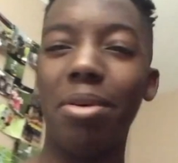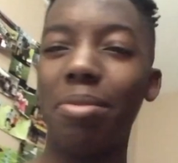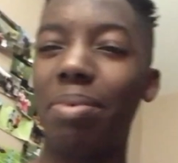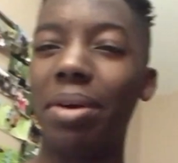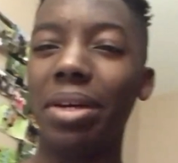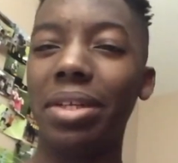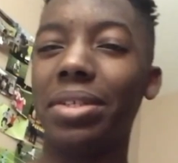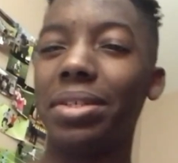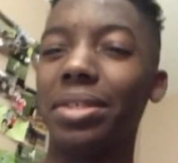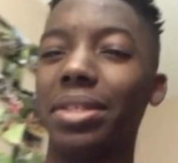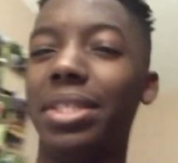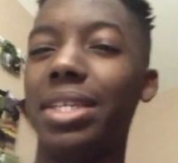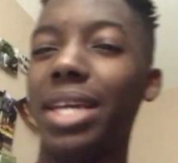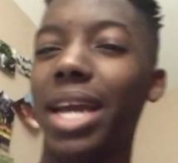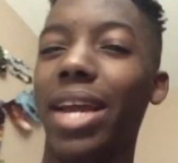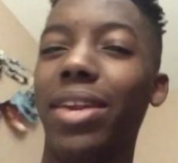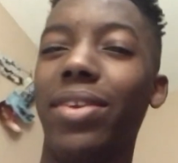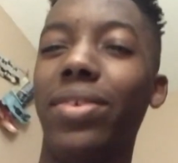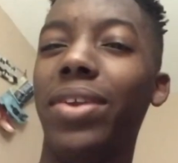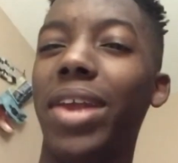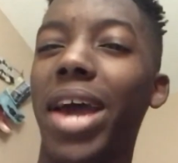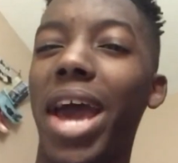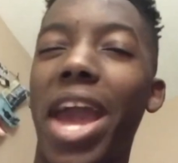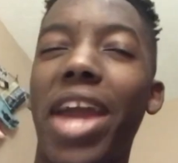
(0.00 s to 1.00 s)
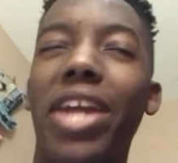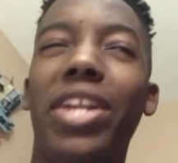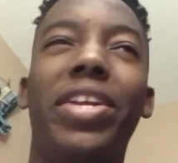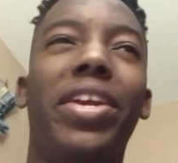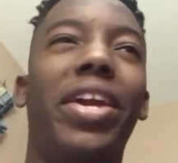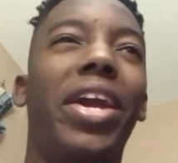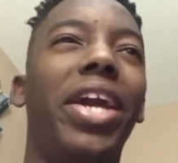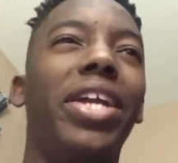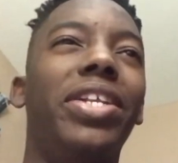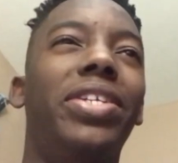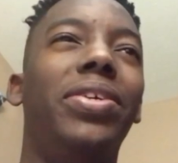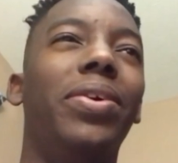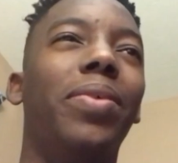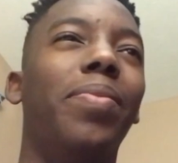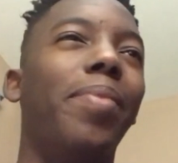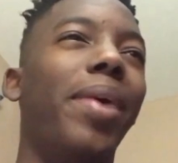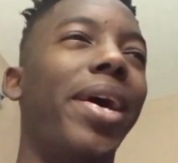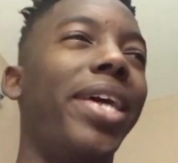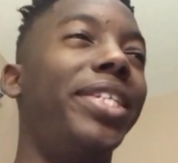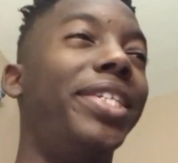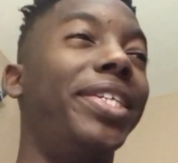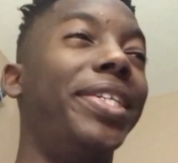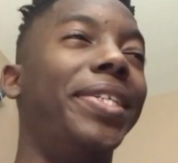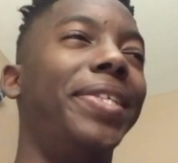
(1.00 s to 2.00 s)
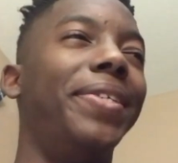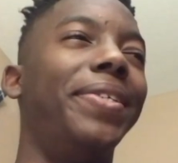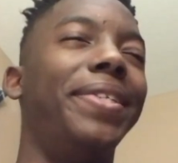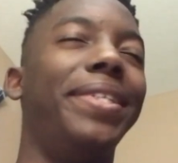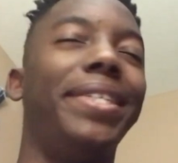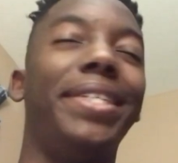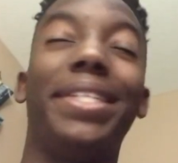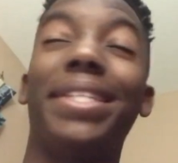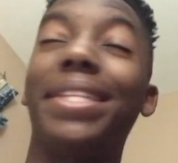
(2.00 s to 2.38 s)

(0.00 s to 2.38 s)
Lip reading: more person said, do not educate you on my channel.